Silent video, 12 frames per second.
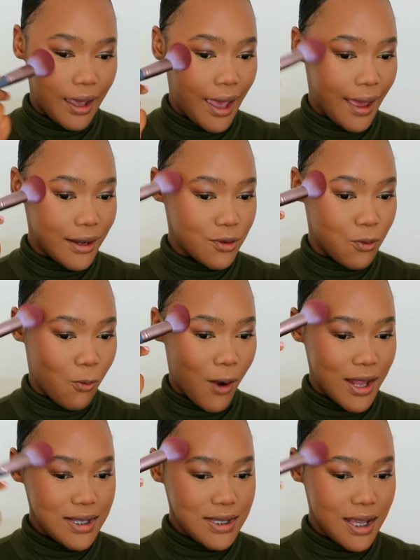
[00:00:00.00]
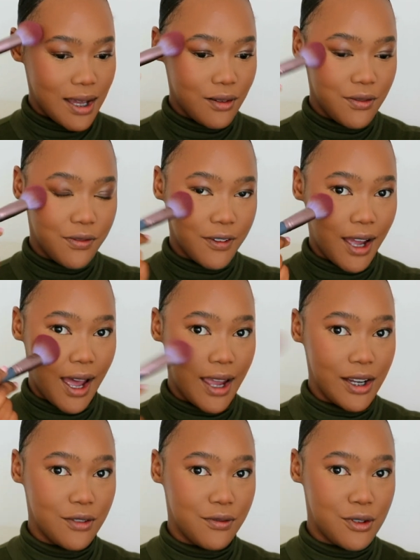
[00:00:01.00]
And once I've
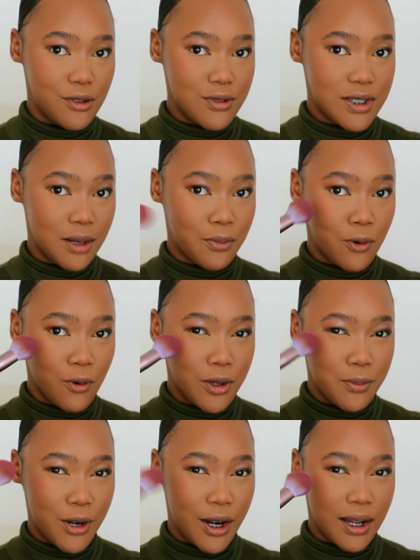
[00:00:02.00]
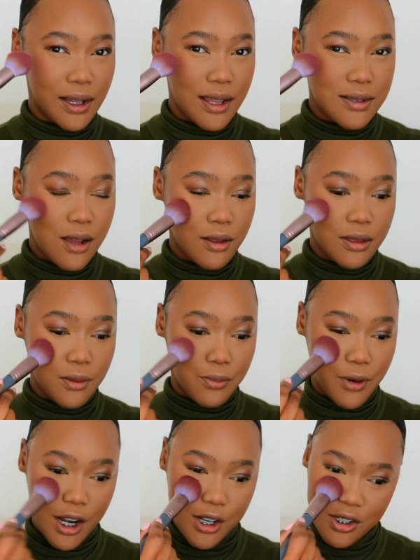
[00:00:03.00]
kind of used up all the product that's on the
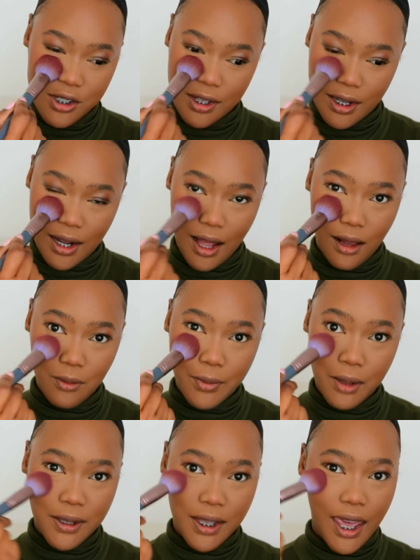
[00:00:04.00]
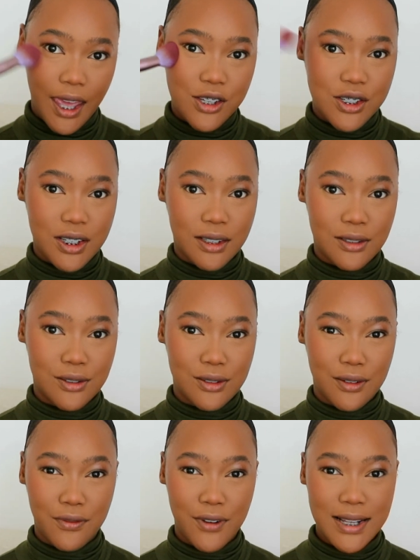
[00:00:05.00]
brush, then I'll maybe edge into
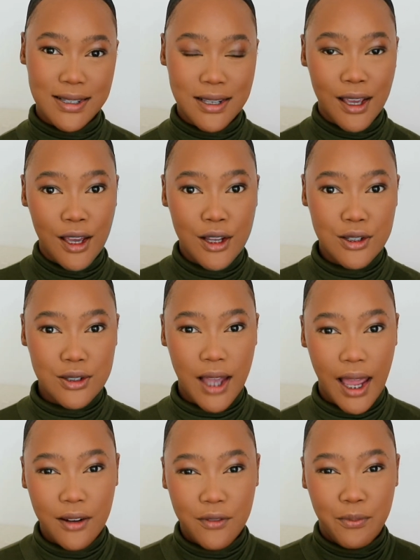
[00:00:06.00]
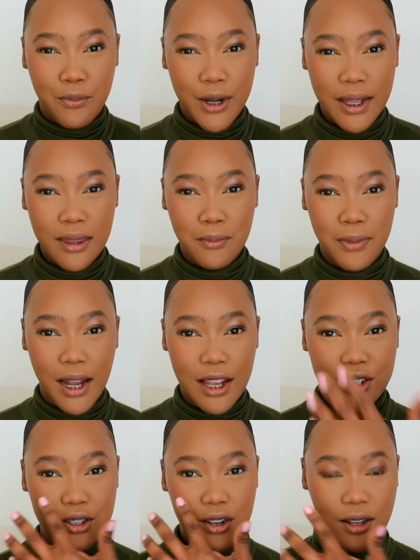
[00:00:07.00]
the front to kind of bring the
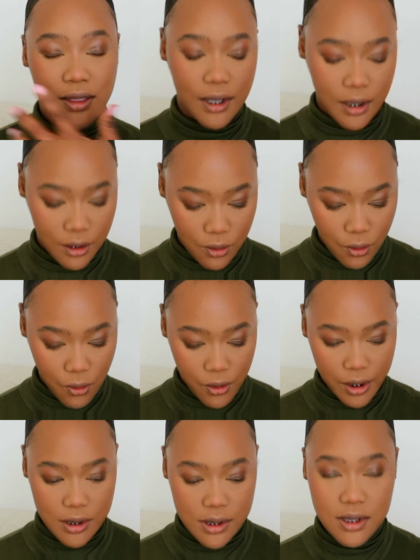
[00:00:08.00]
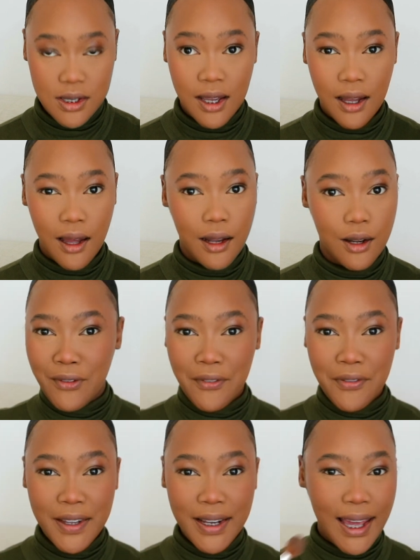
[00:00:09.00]
blush on the inner corners. If
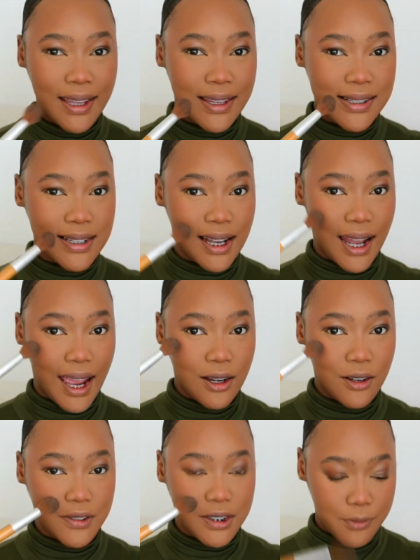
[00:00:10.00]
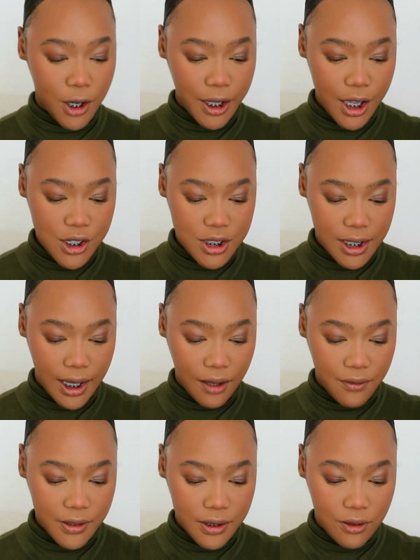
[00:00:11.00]
I feel like there's a line of demarcation, like
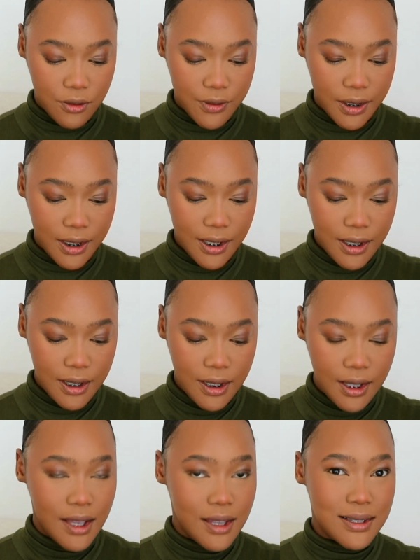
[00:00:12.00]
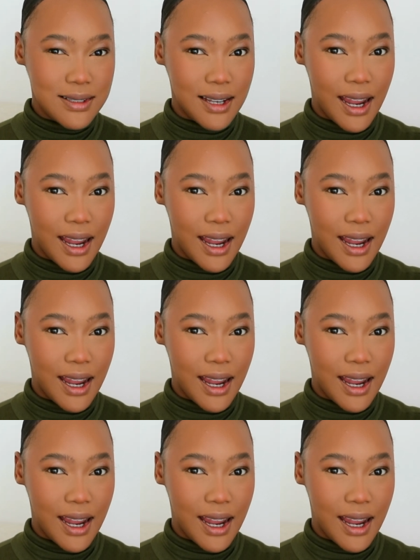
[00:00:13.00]
I feel over here, there's a